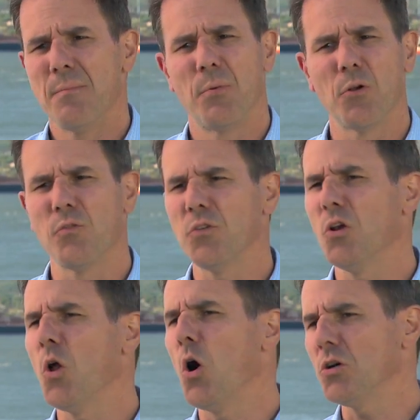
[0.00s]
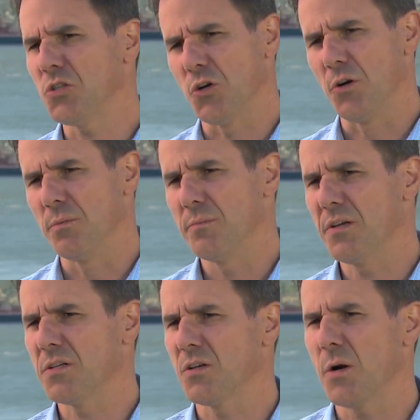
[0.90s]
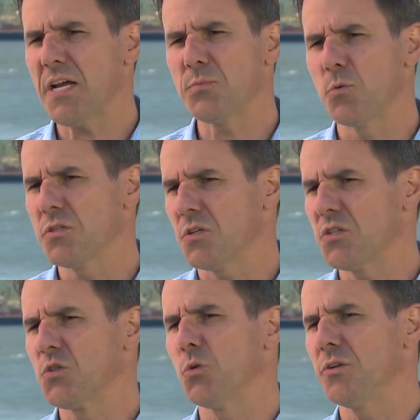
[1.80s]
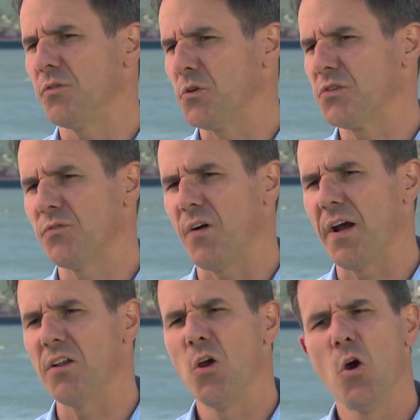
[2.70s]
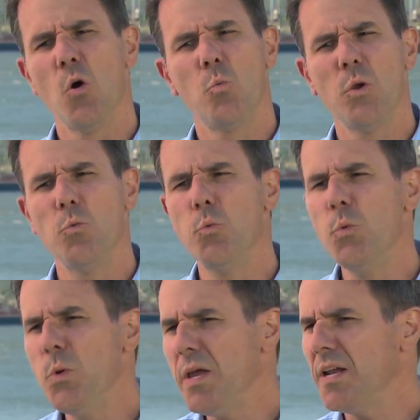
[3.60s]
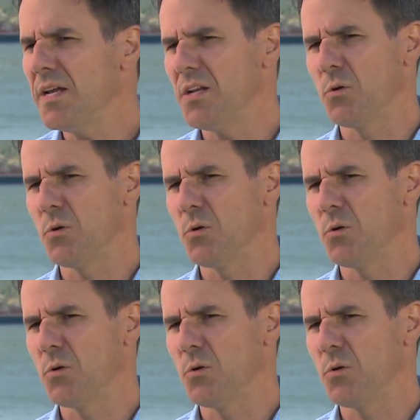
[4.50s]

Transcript: But over the long term, because our exports are so diversified, we really